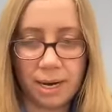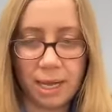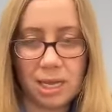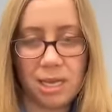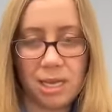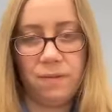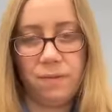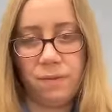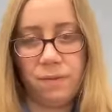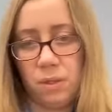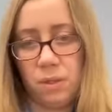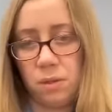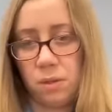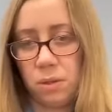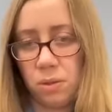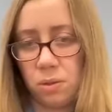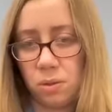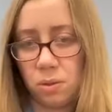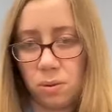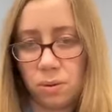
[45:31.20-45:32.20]
I have
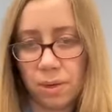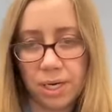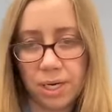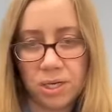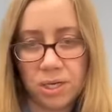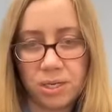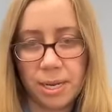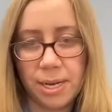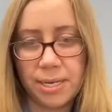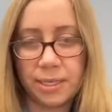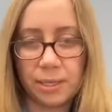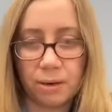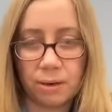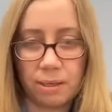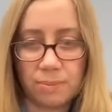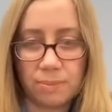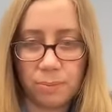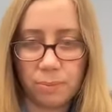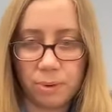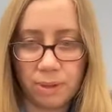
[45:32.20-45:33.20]
two questions that are
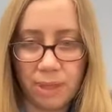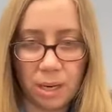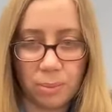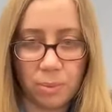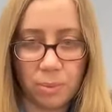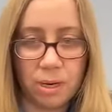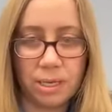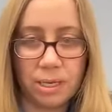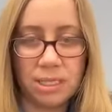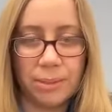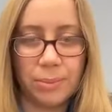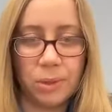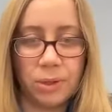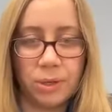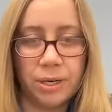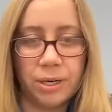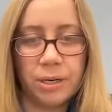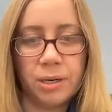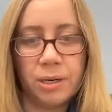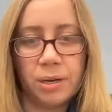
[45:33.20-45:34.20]
pretty
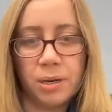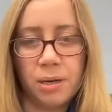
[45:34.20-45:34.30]
similar.